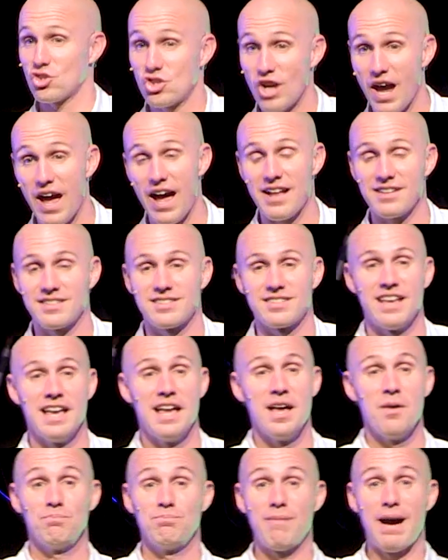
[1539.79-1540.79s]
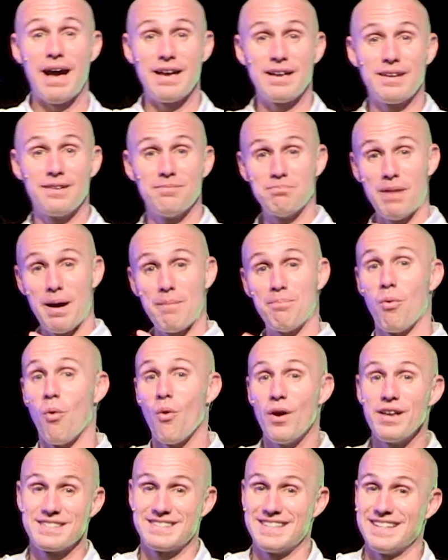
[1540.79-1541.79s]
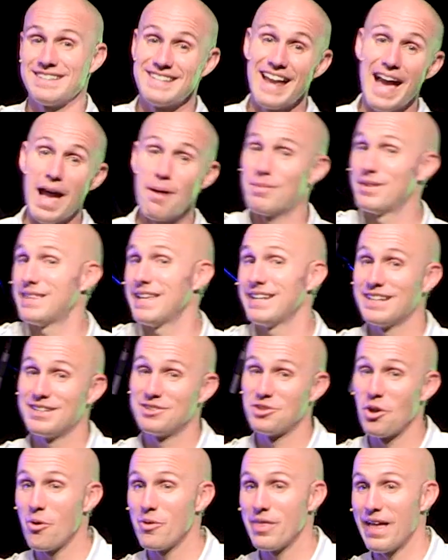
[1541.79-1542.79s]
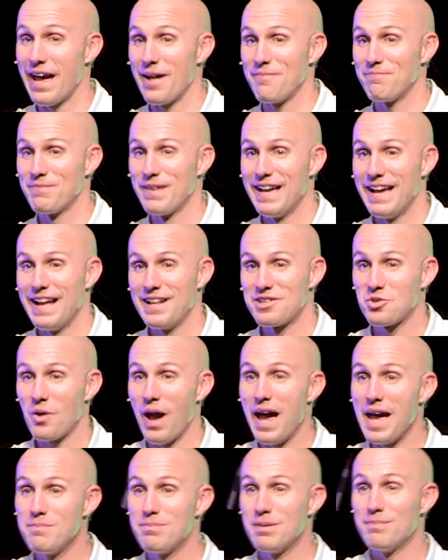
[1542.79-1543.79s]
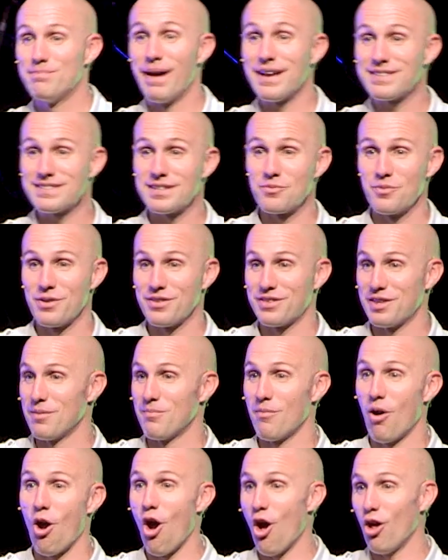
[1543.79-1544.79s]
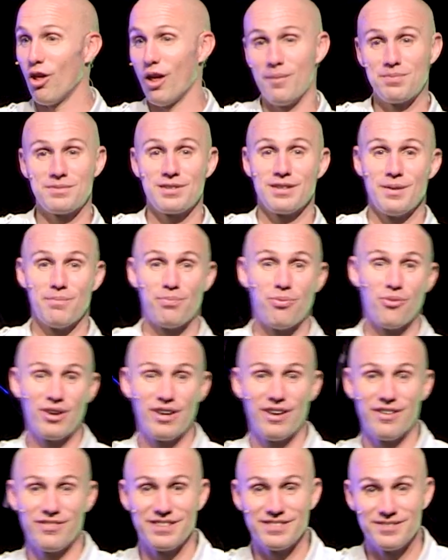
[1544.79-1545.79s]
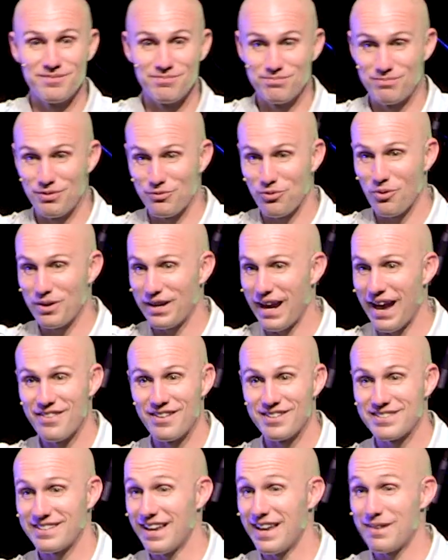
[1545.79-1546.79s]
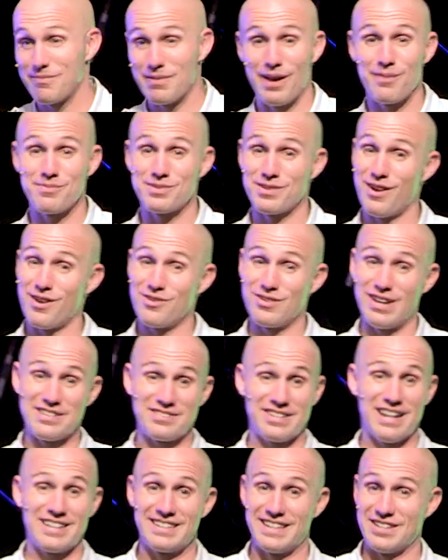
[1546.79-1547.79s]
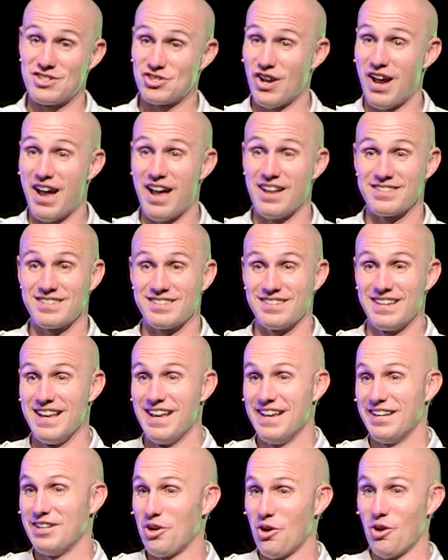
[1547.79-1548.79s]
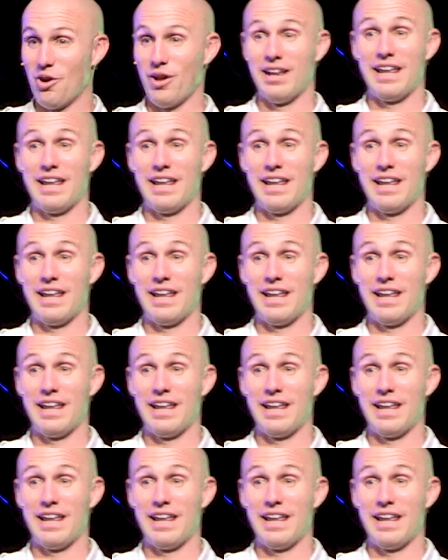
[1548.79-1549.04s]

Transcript: shots. My my boys did not, but they didn't know that. And so I had been messing with them all up to the point of the before we got there, saying, "Hey man, I'm sorry, you guys are gonna have to get shots." you know,